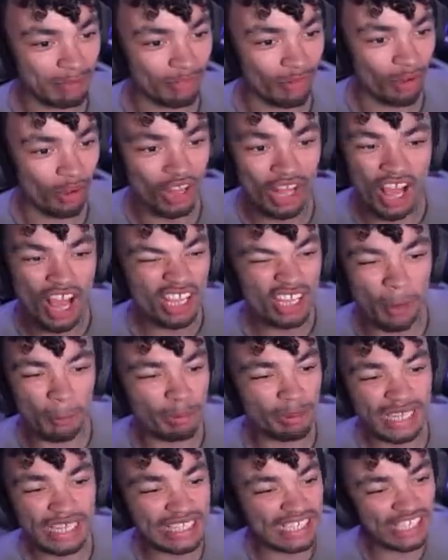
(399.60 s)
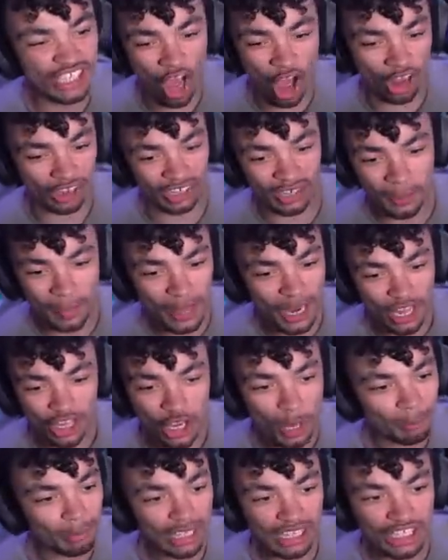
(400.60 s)
before, completely gone.
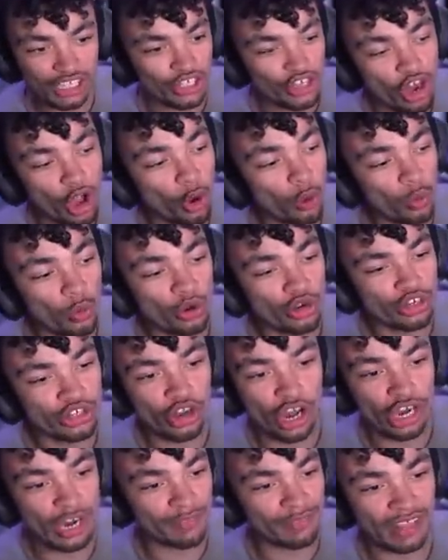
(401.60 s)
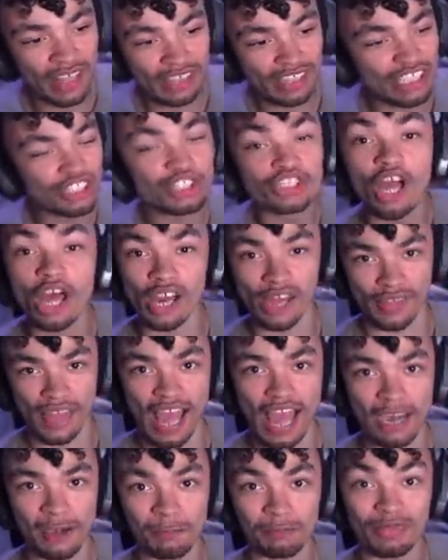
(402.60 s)
Completely, no, none of, the, none of
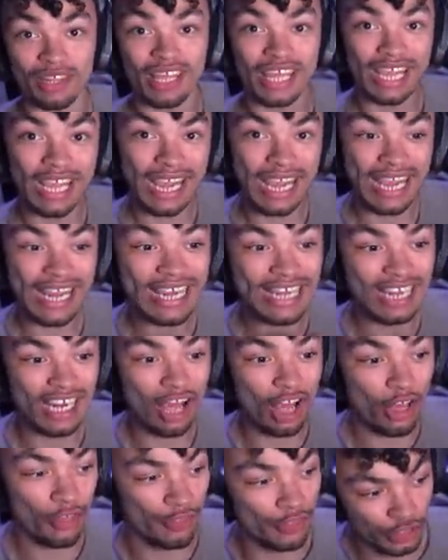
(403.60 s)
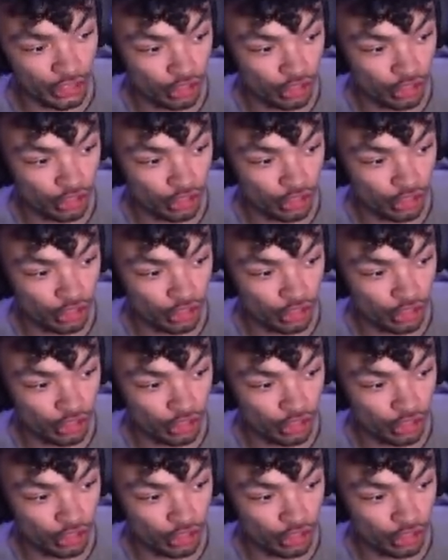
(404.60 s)
that. In the